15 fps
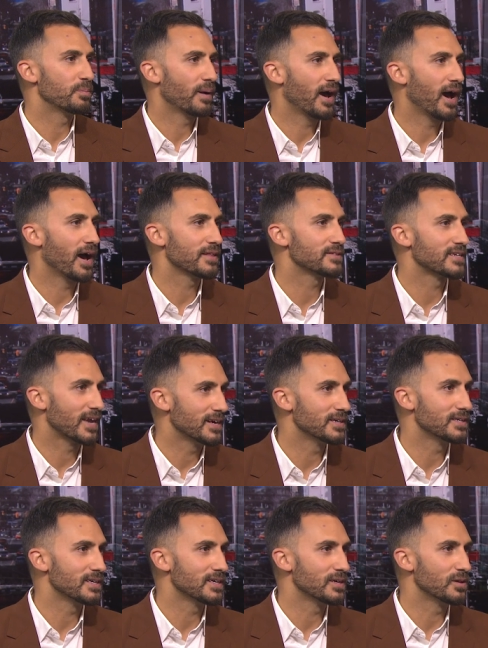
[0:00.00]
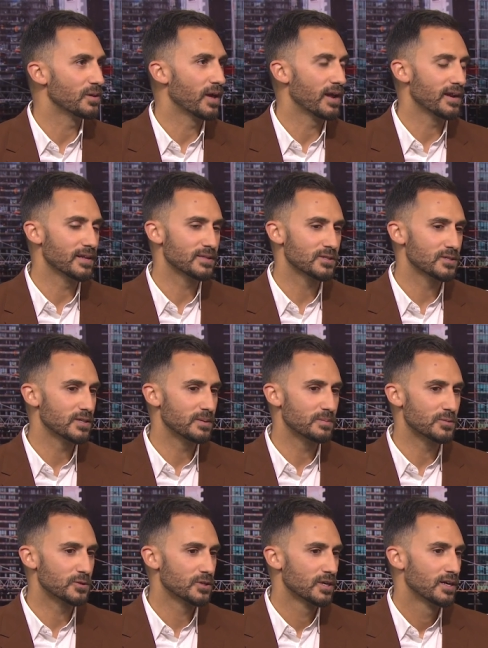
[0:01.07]
path to get a deal, and it
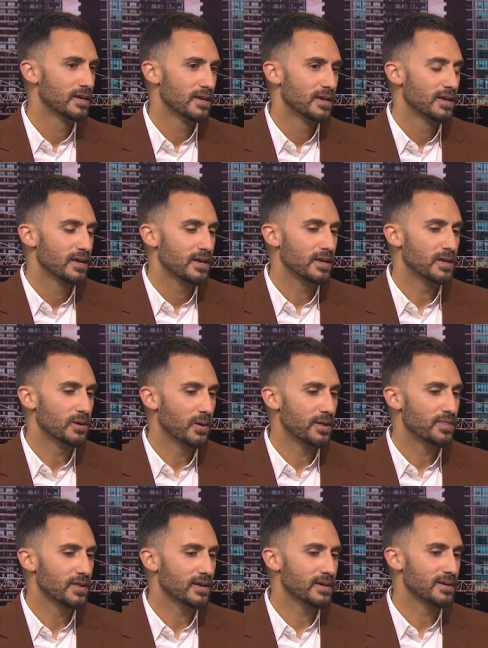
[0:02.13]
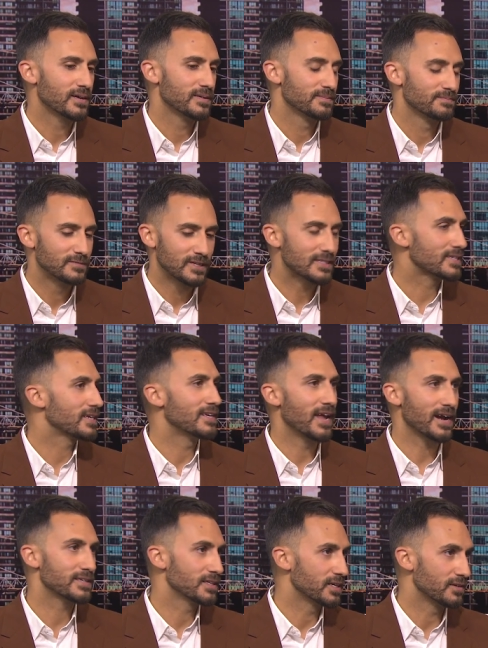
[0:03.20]
seems you know, I think
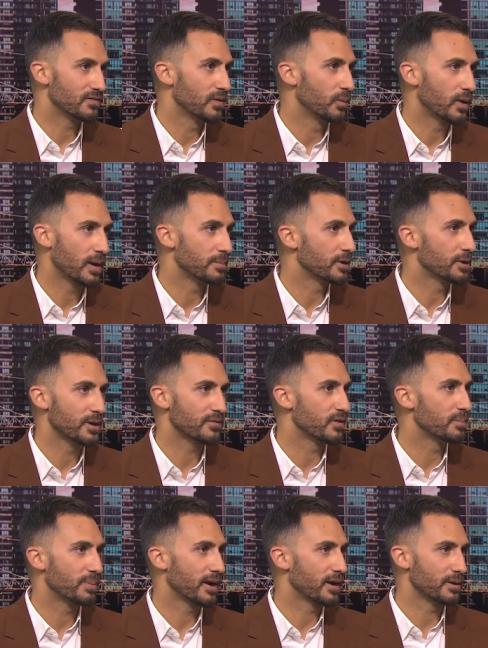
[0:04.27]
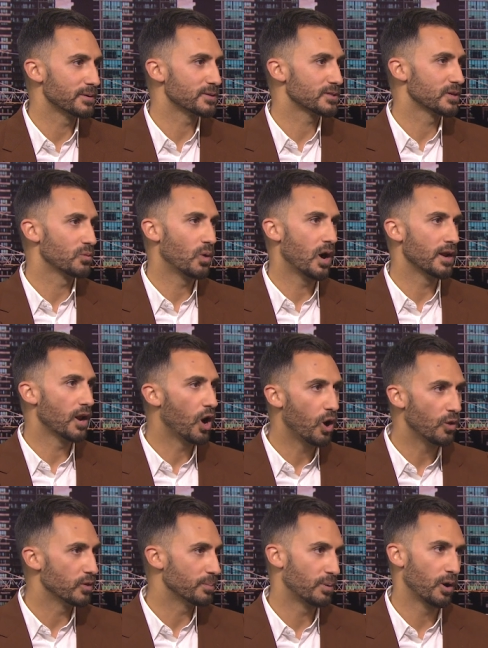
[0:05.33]
disconnected from what I'm hearing from parents that want
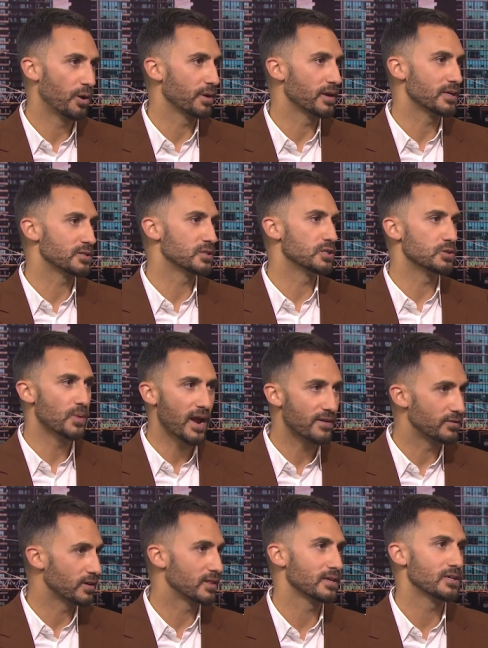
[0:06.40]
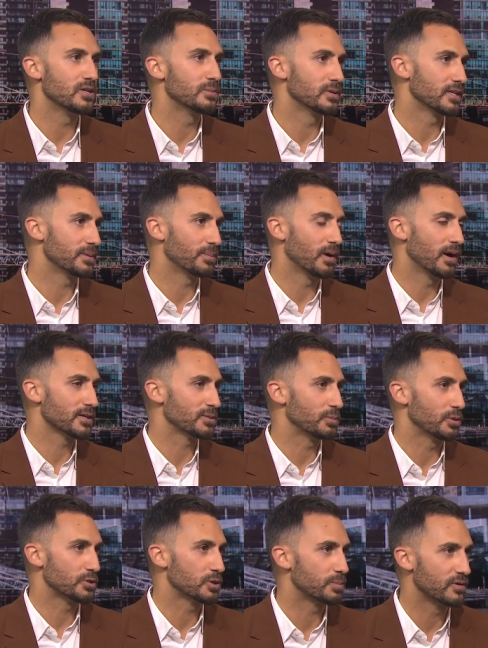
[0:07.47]
all the parties to do everything humanly
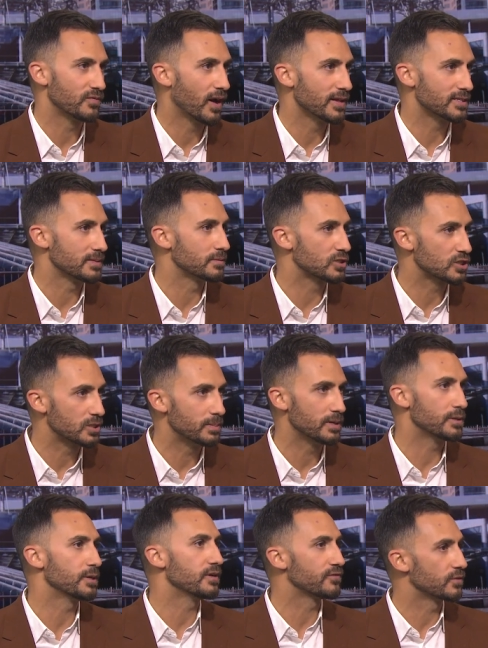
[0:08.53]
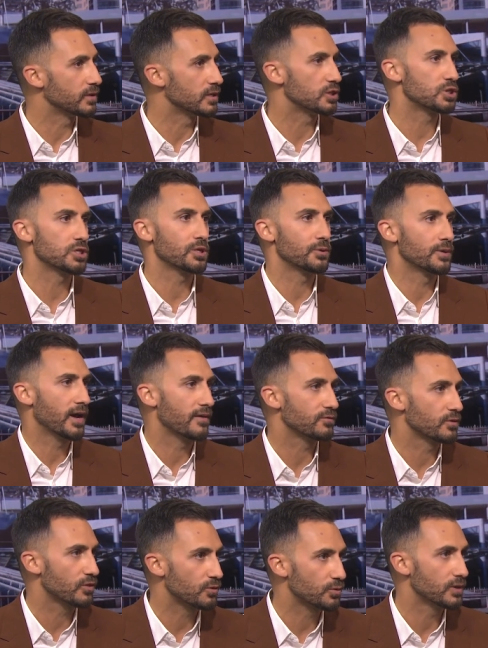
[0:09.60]
possible to provide some stability for these children
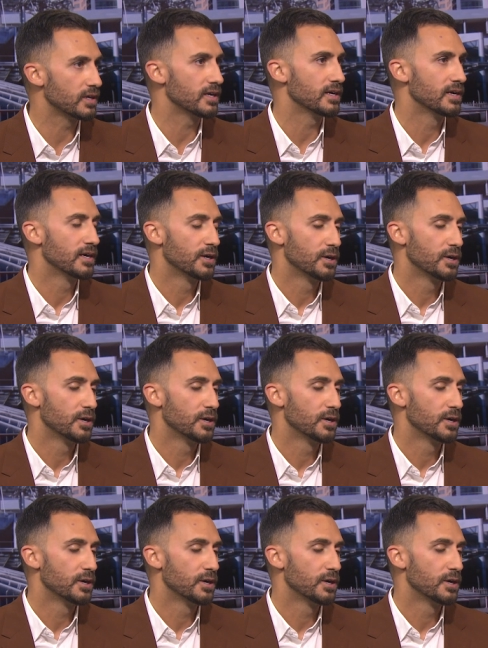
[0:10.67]
after three,